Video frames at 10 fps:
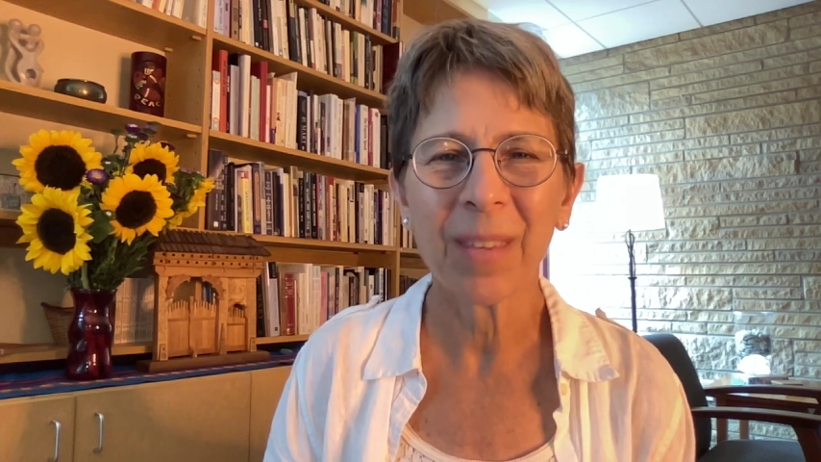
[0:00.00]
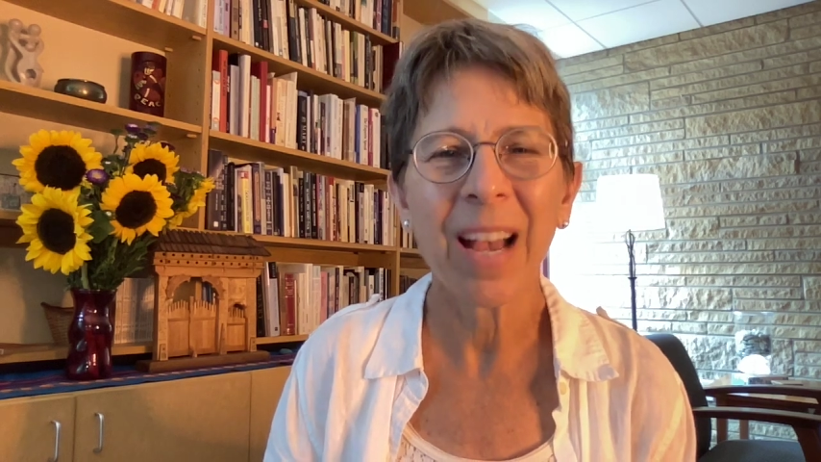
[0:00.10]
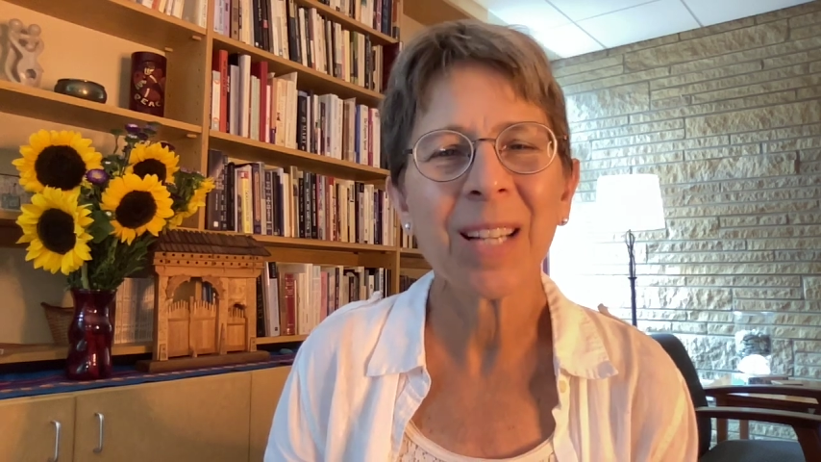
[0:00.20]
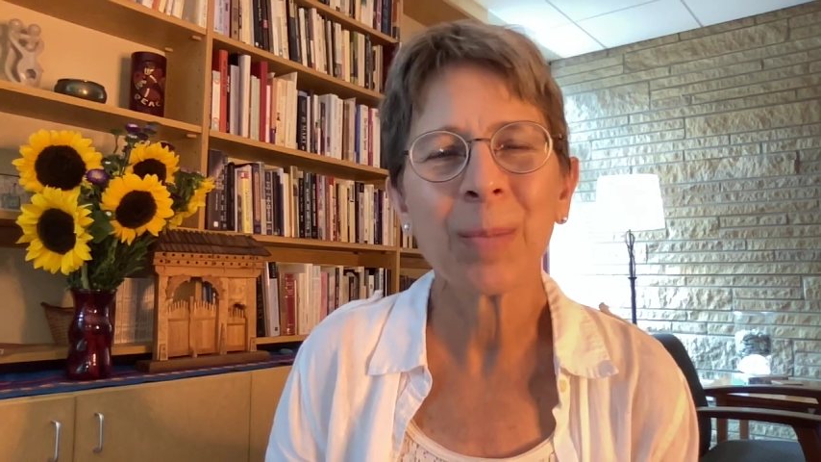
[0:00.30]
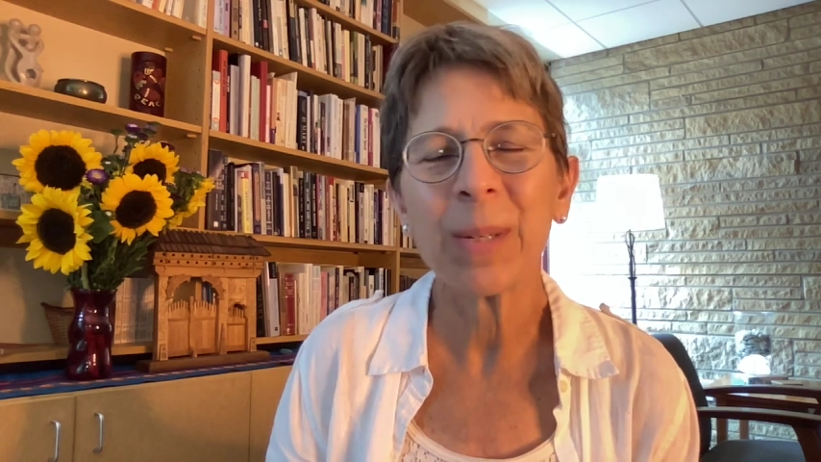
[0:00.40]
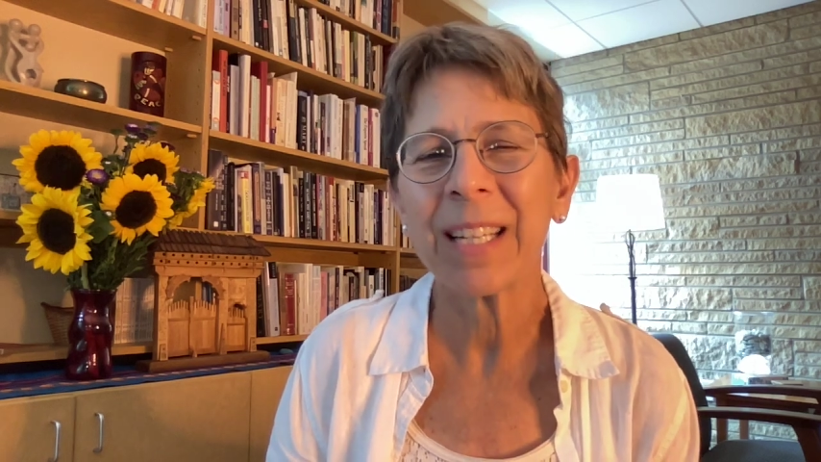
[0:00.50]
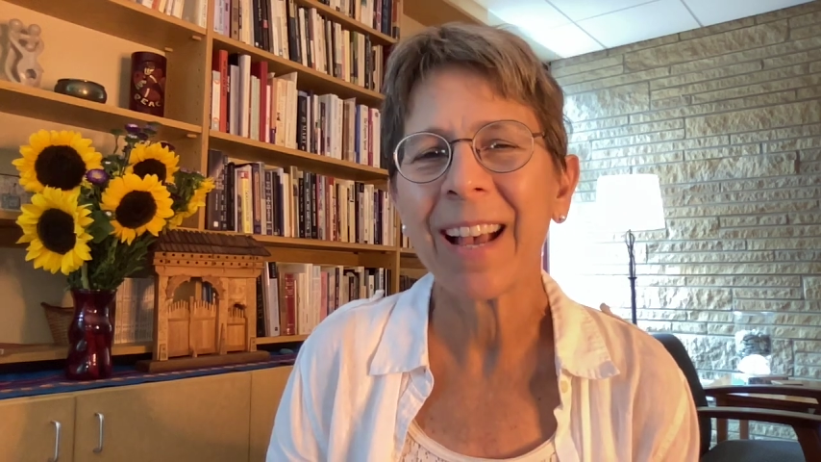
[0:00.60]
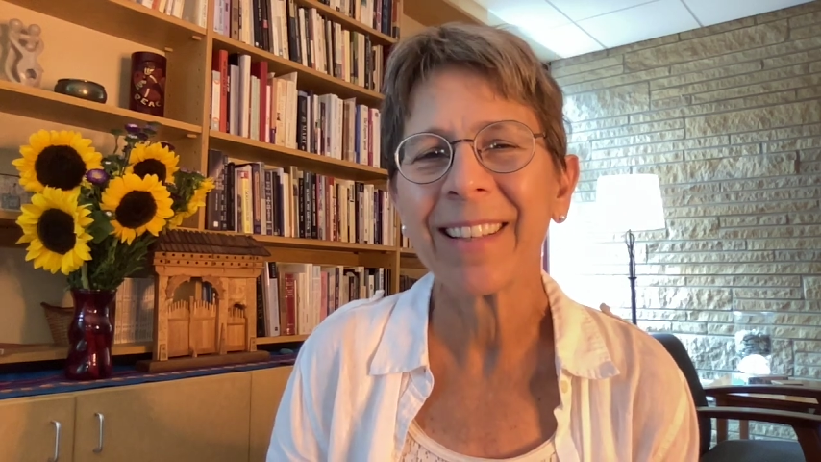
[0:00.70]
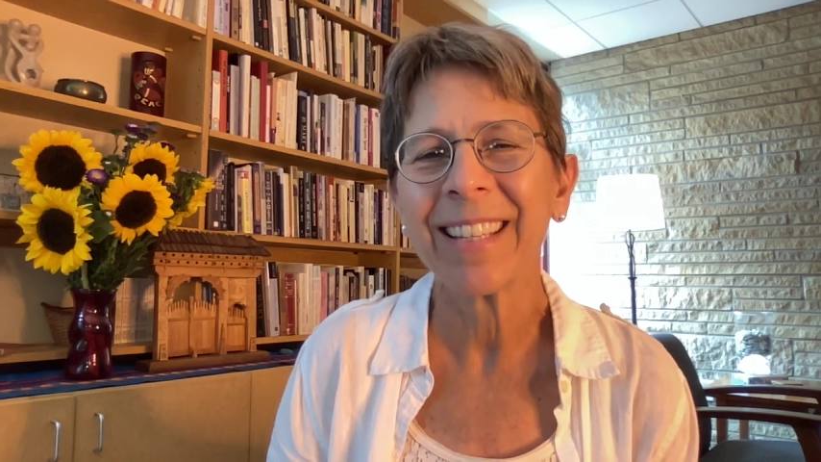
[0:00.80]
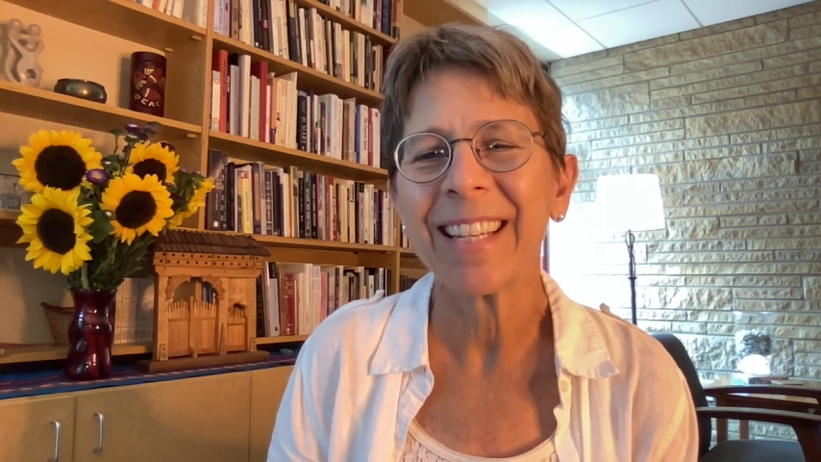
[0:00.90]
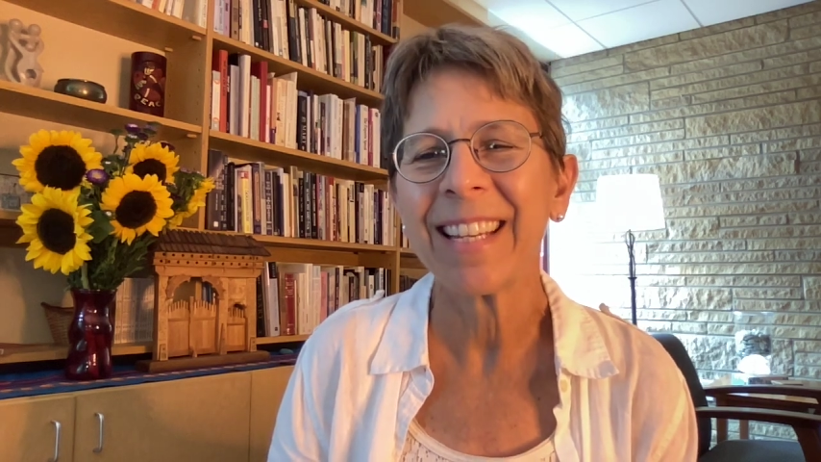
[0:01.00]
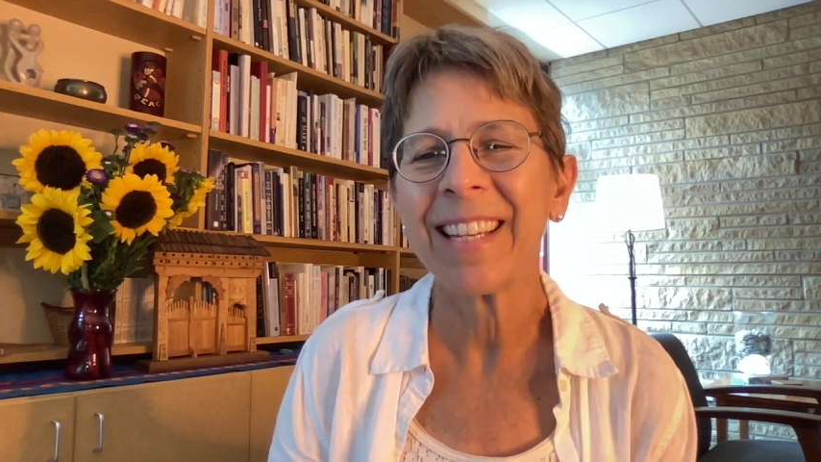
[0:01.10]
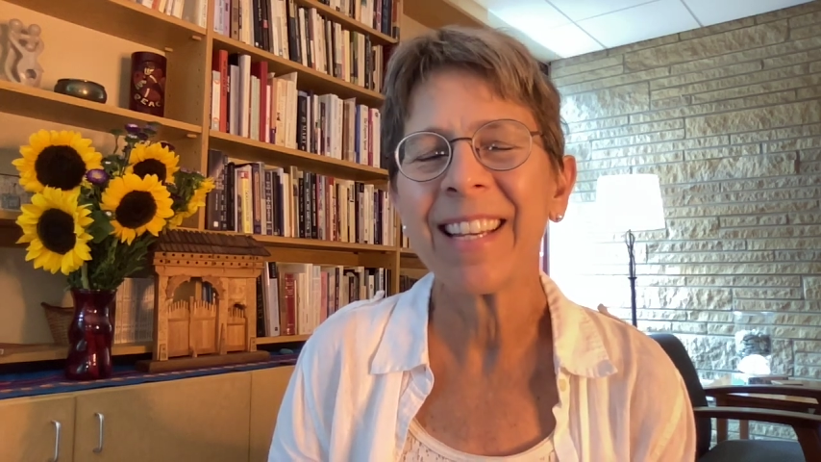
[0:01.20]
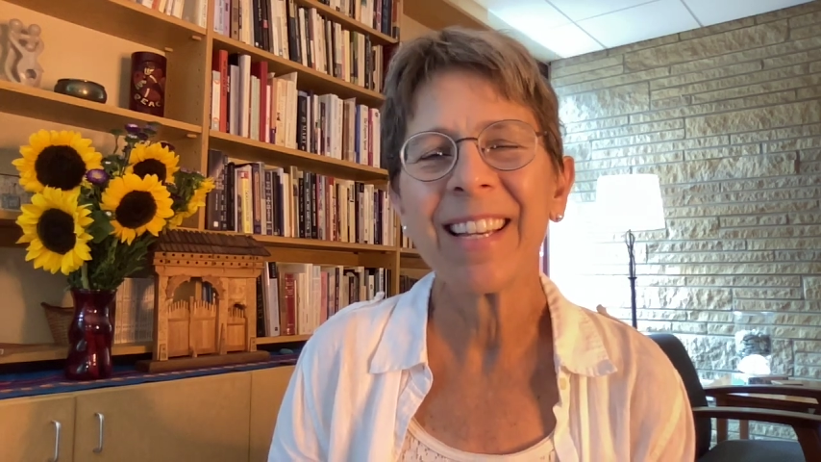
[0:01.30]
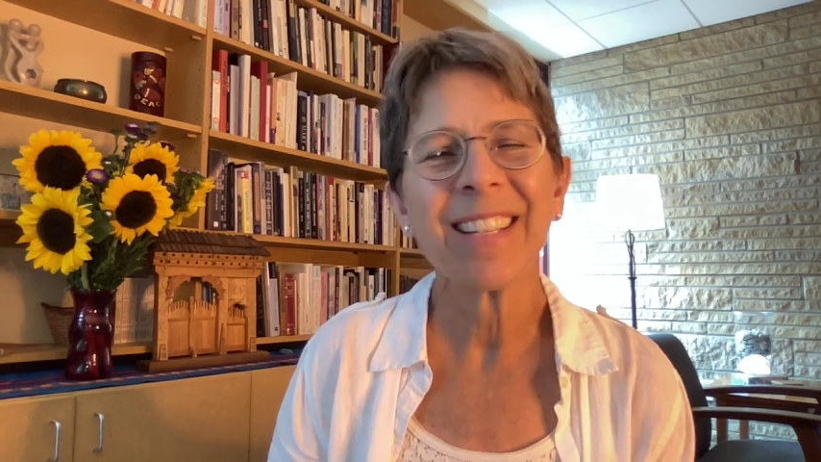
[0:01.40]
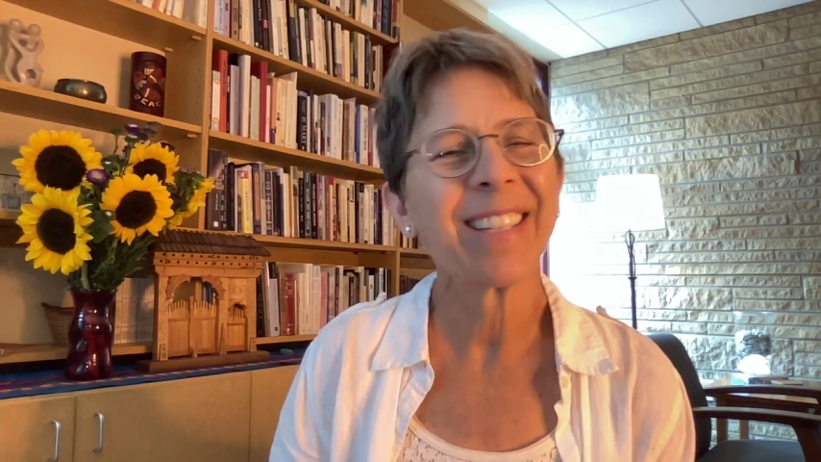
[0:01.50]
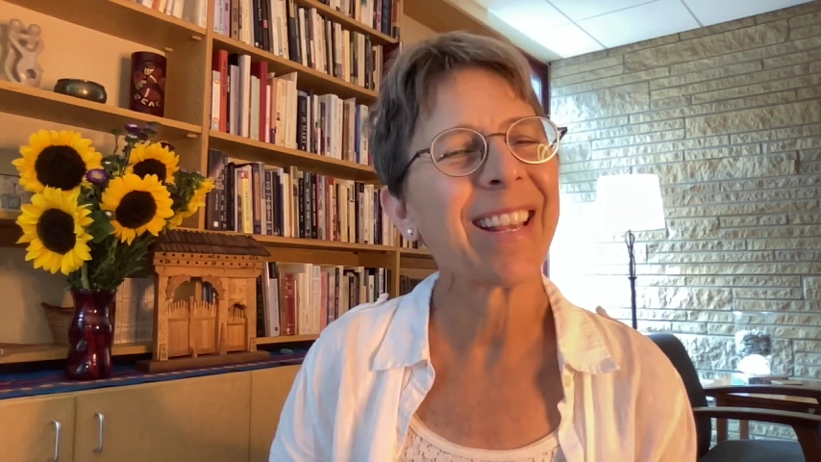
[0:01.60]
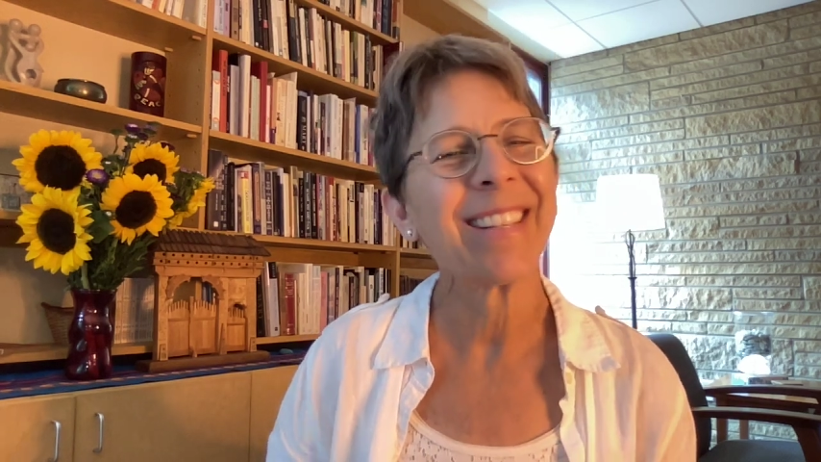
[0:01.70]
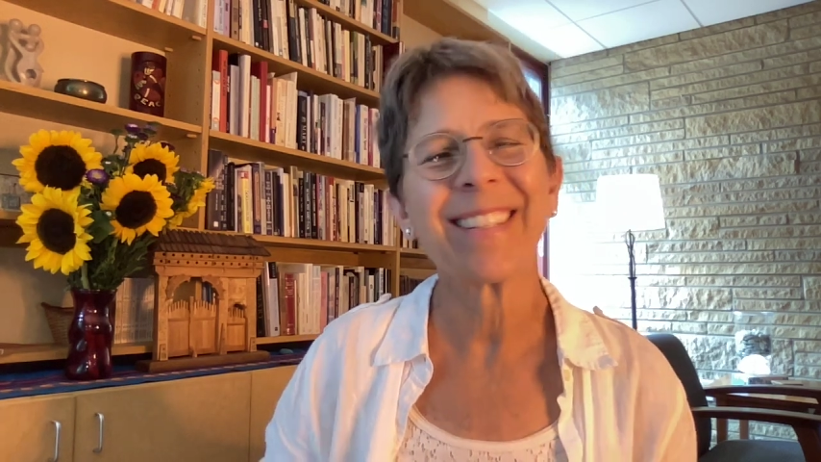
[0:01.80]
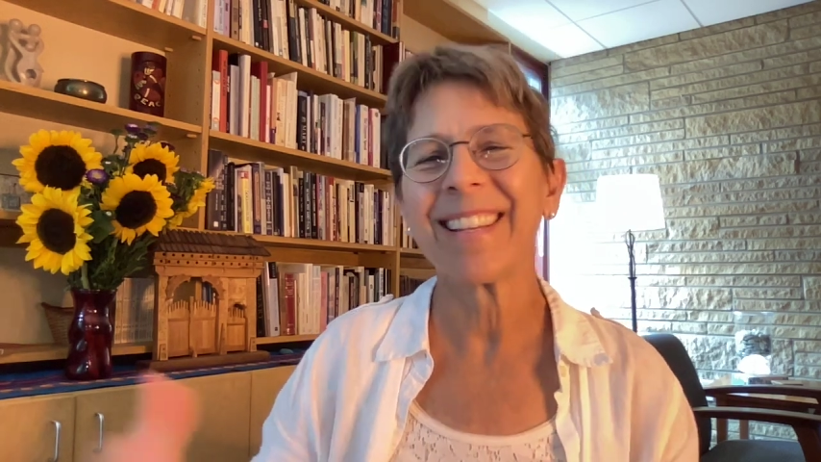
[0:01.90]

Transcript: Hospitality says,